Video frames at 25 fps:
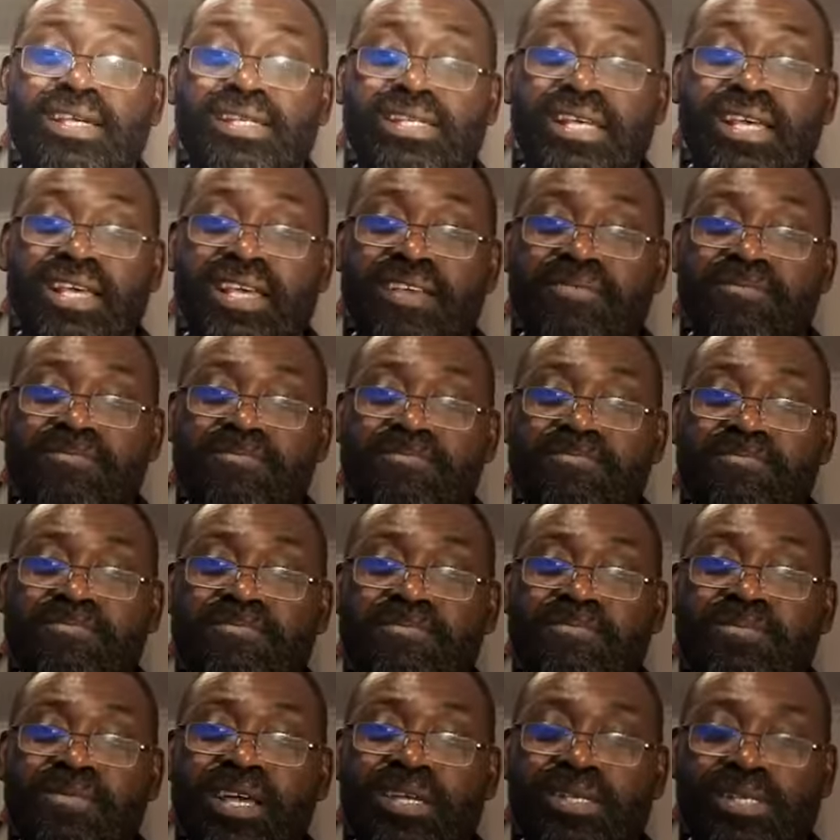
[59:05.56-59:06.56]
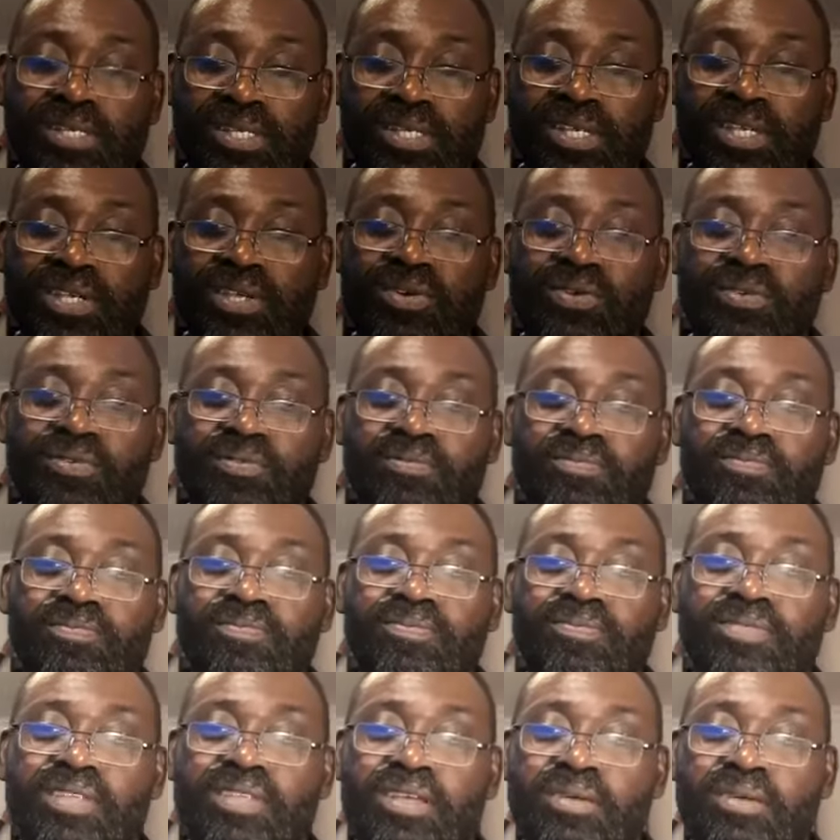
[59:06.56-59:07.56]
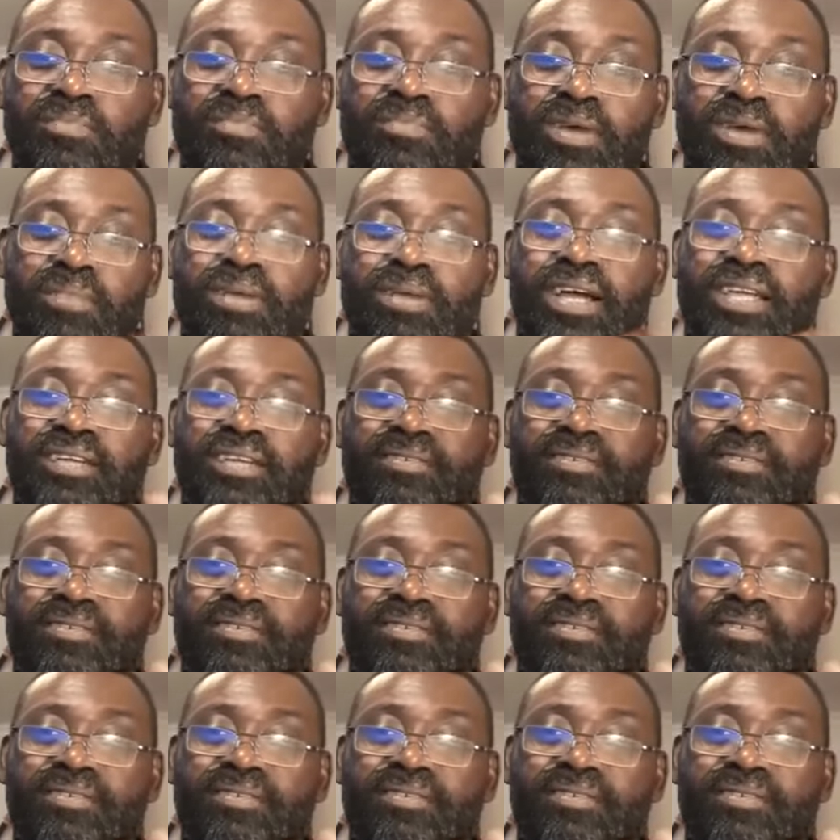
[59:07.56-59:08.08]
day. See you. Bye-bye.